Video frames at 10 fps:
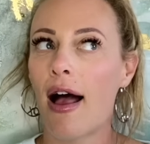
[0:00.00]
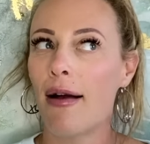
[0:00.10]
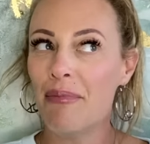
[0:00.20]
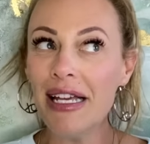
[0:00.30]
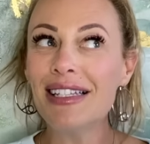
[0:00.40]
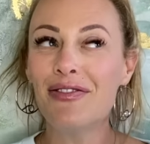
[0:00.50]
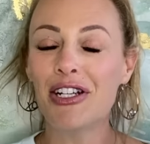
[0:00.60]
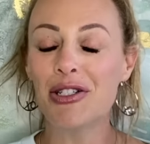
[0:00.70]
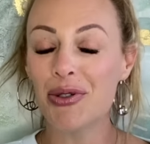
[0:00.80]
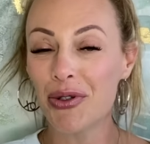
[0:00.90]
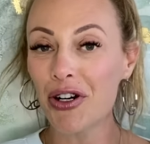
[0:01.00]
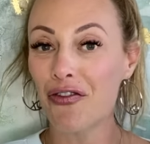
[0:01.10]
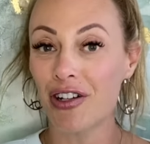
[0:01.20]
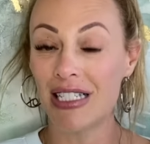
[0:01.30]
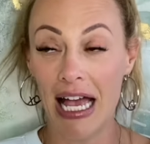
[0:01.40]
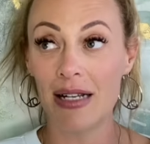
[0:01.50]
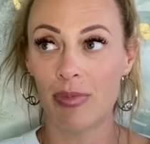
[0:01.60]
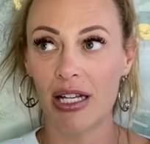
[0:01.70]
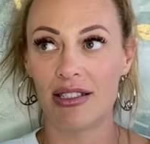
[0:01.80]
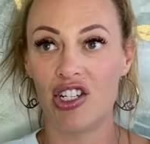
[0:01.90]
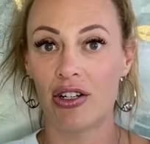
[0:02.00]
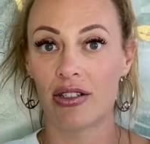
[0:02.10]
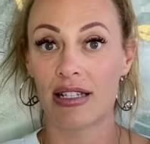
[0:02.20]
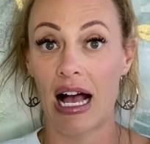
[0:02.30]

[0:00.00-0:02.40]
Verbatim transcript: me living in New York for ten plus years,